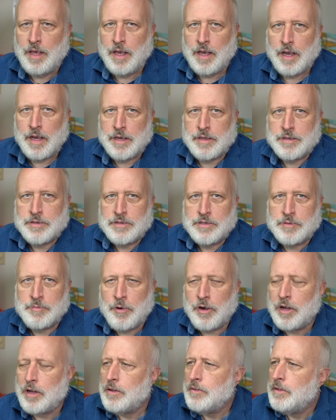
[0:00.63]
Hi, this is
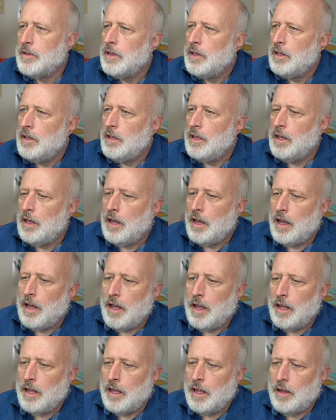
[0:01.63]
Paul.
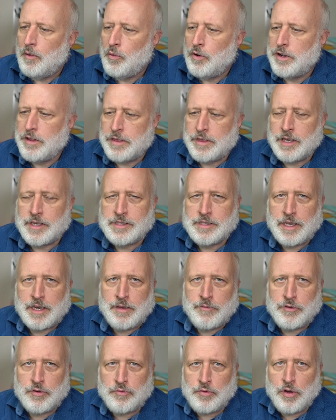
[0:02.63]
One of the things
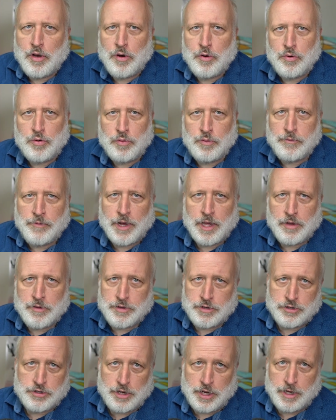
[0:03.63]
any of you know who follow
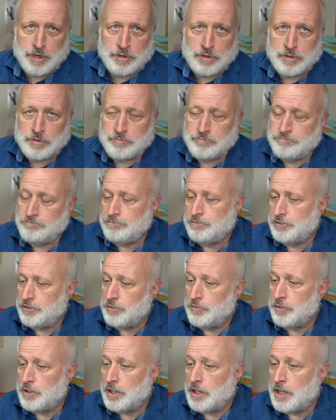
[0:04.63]
this channel
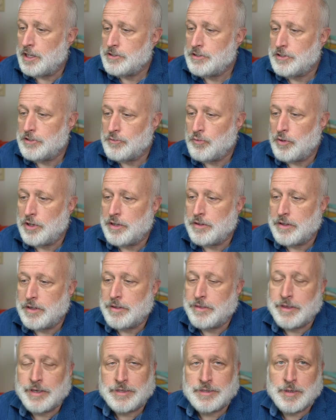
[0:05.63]
should realize is one of
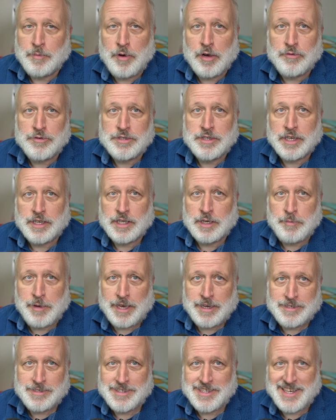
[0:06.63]
the things I'm always thinking
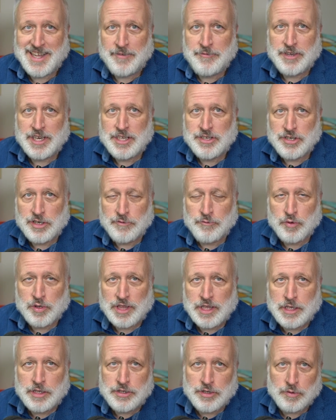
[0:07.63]
about is the definition of
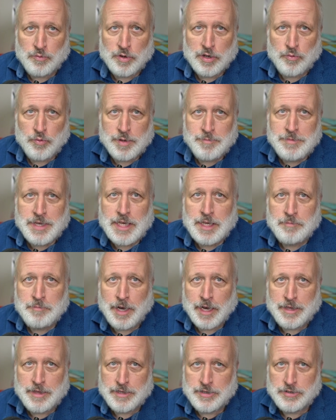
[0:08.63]
religion. What do we mean
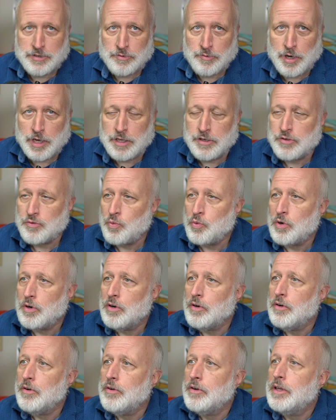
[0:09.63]
by this strange
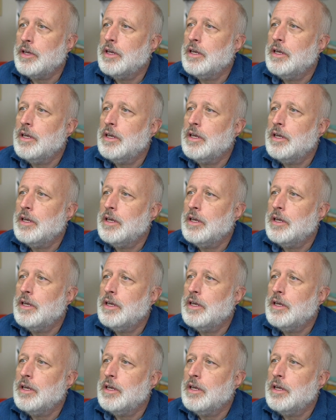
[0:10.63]
word?